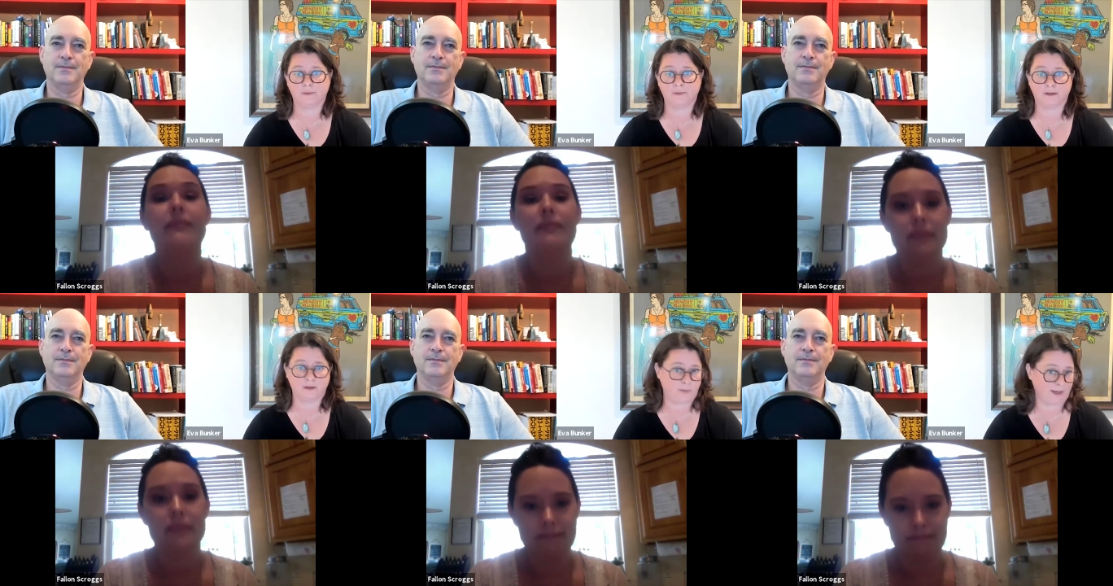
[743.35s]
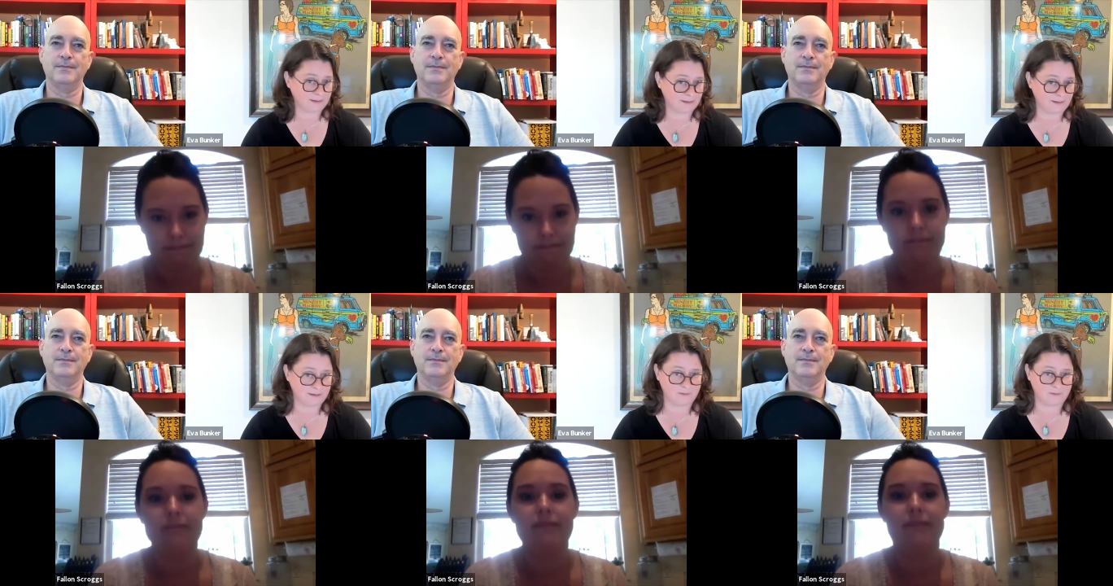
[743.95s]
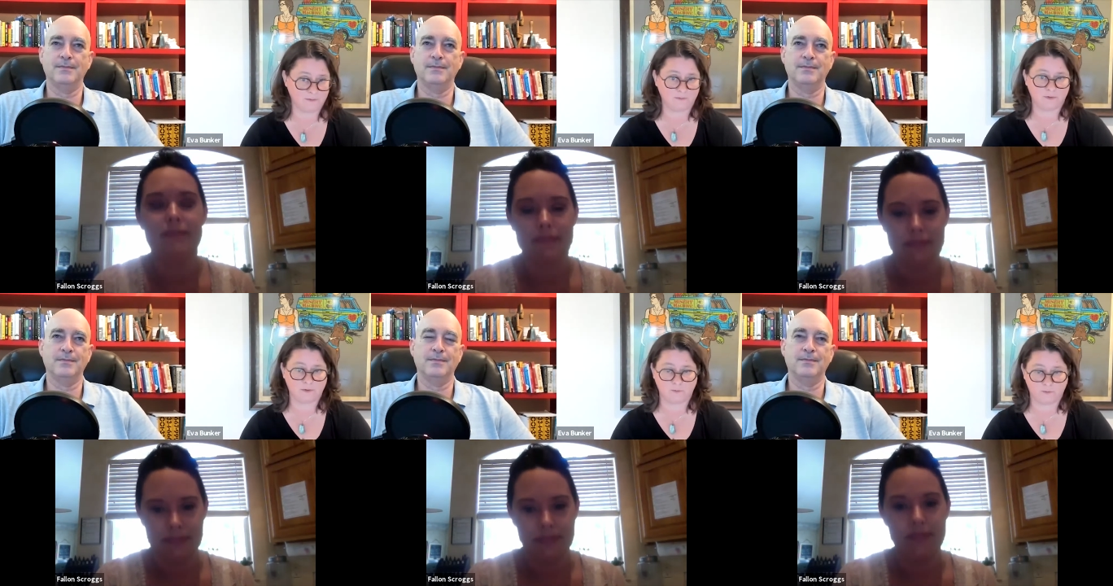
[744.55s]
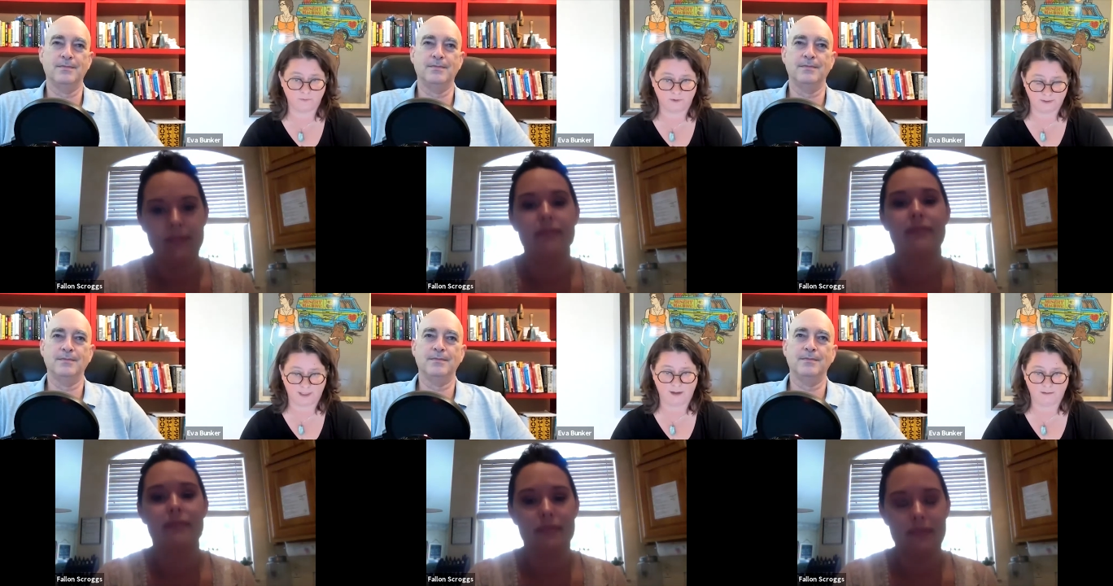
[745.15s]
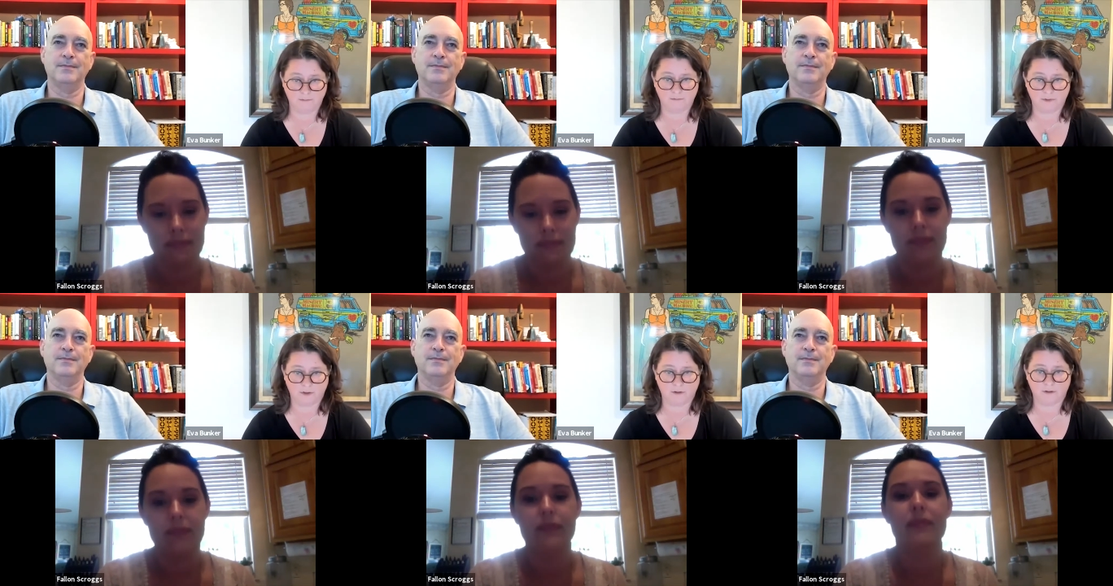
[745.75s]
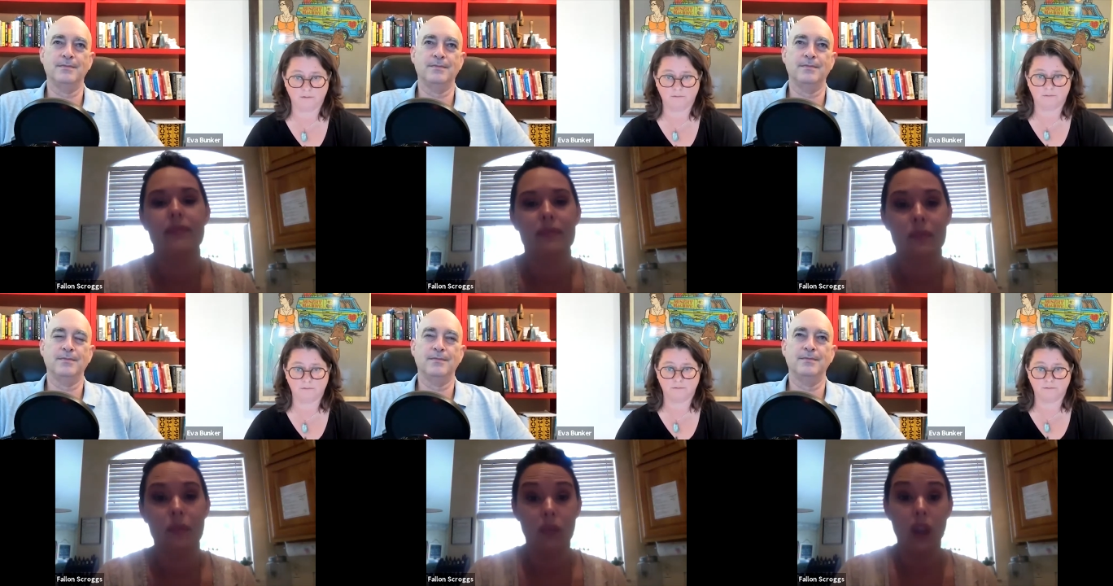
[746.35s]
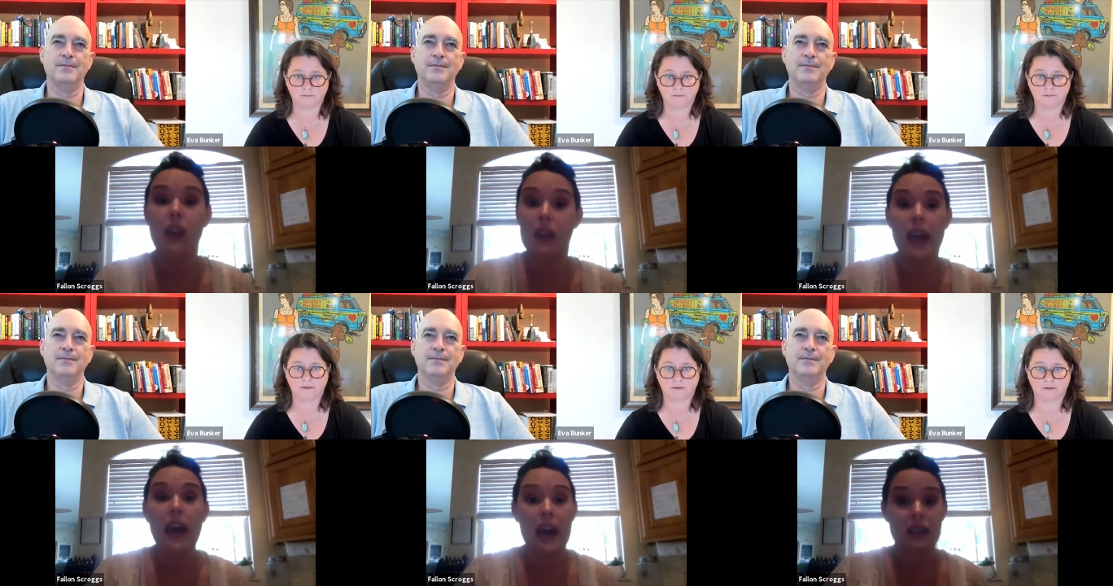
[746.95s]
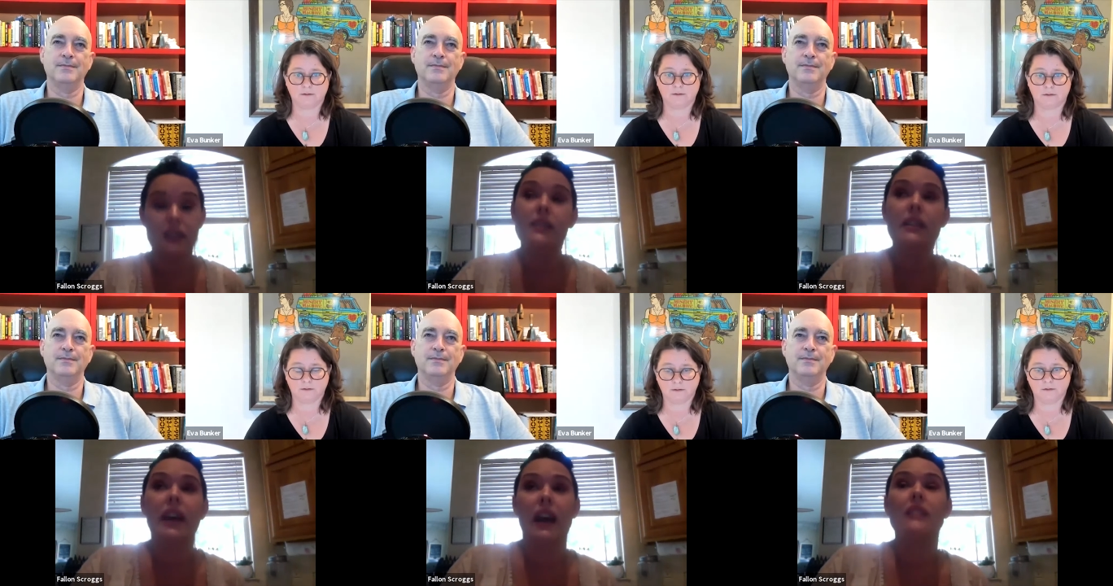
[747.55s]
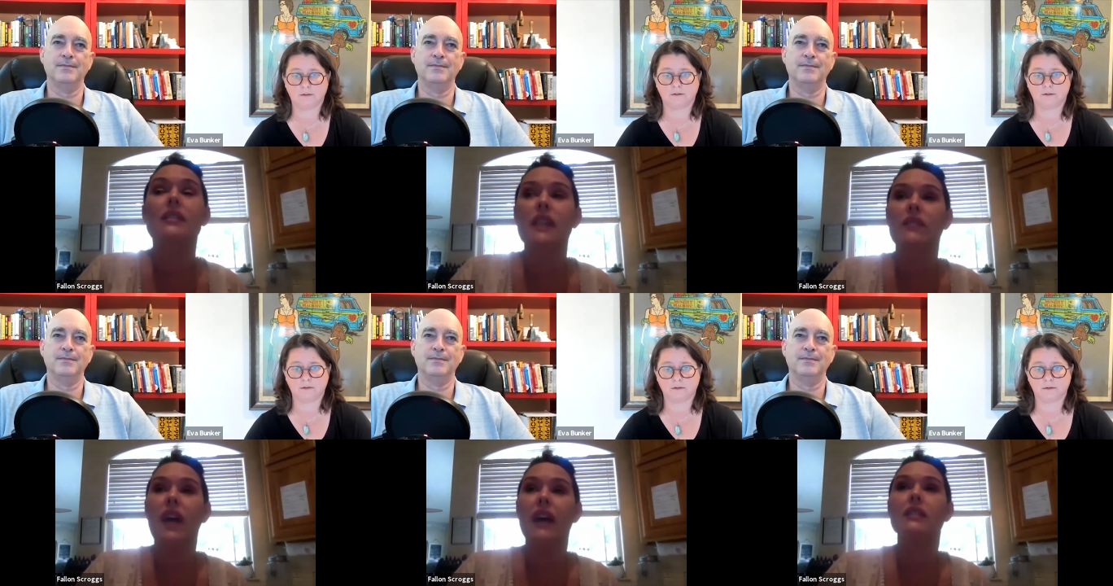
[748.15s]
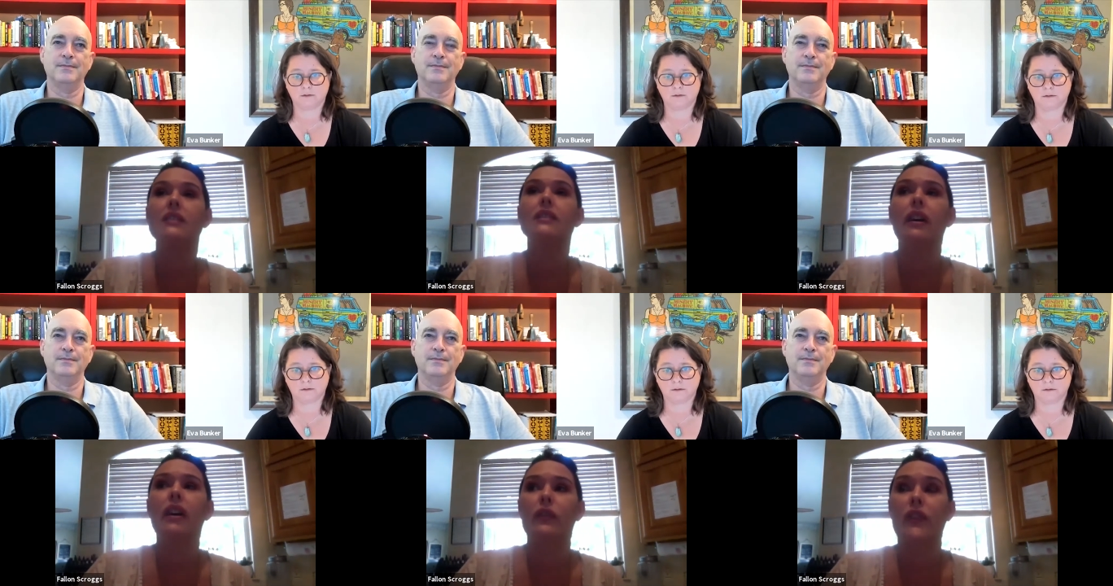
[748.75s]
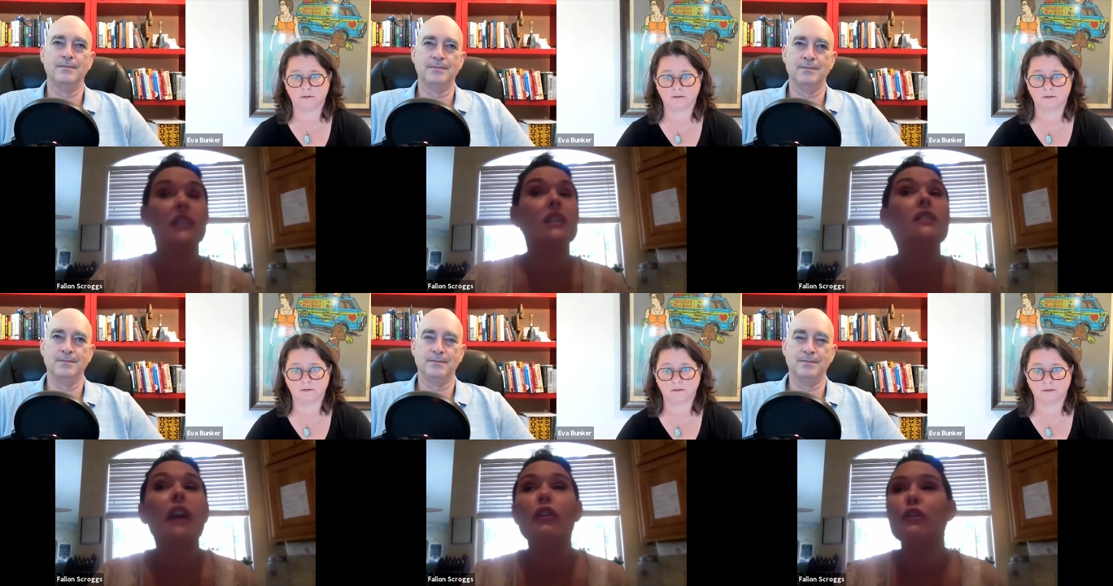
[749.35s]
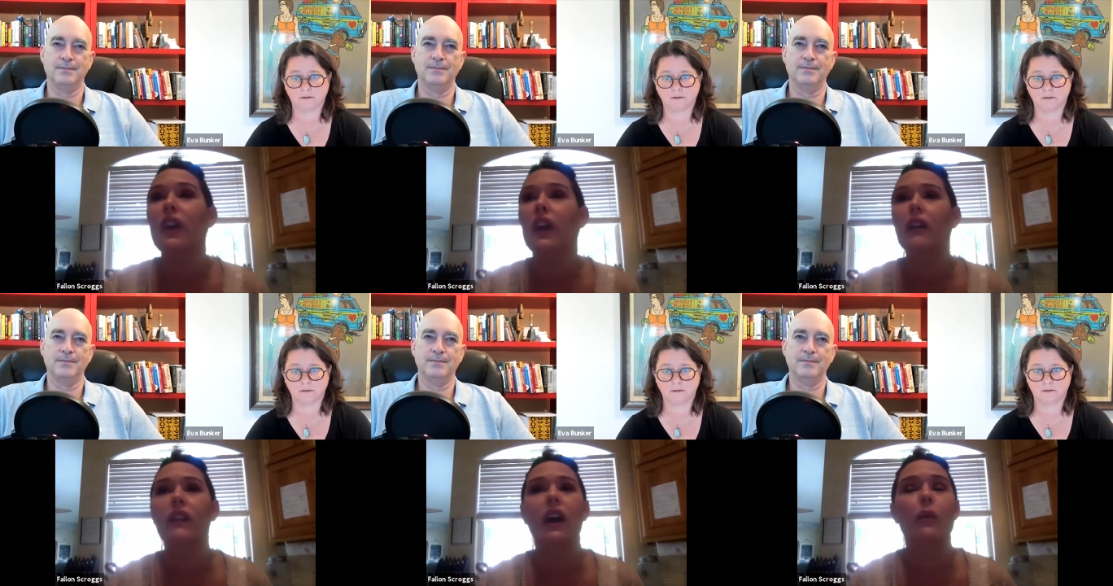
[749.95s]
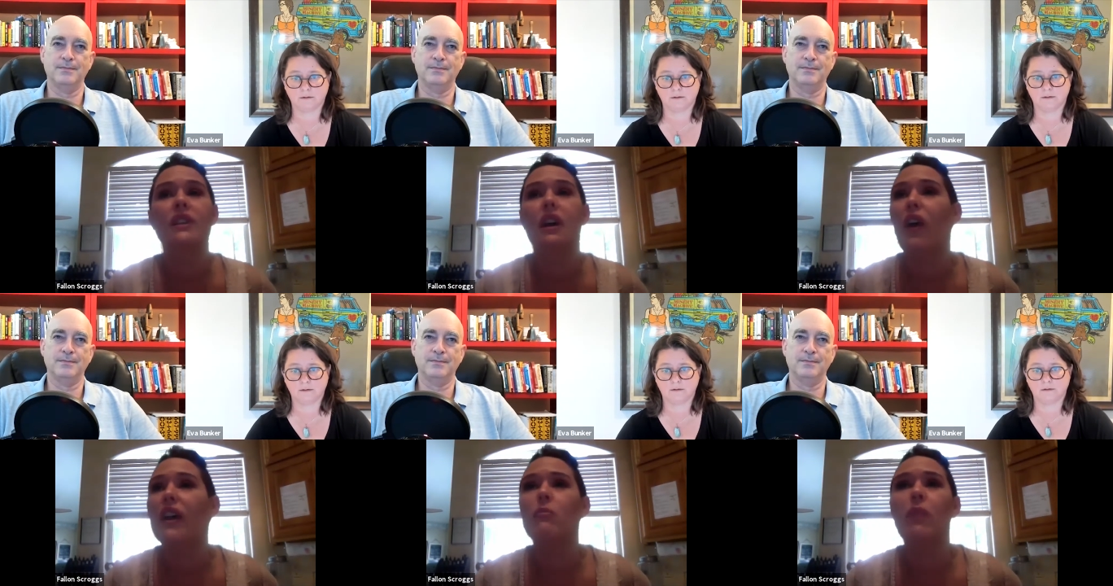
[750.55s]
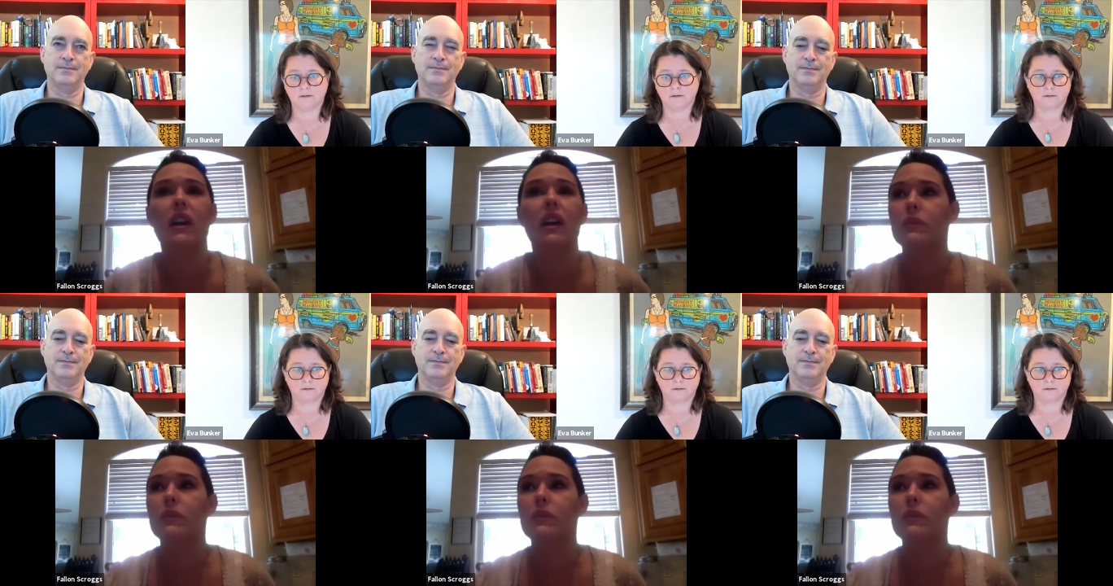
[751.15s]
Speaker 1: than capacity to, to fulfill. Is that the current?
Speaker 2: Yes. Yes. And that's, that's another thing that I would tell anybody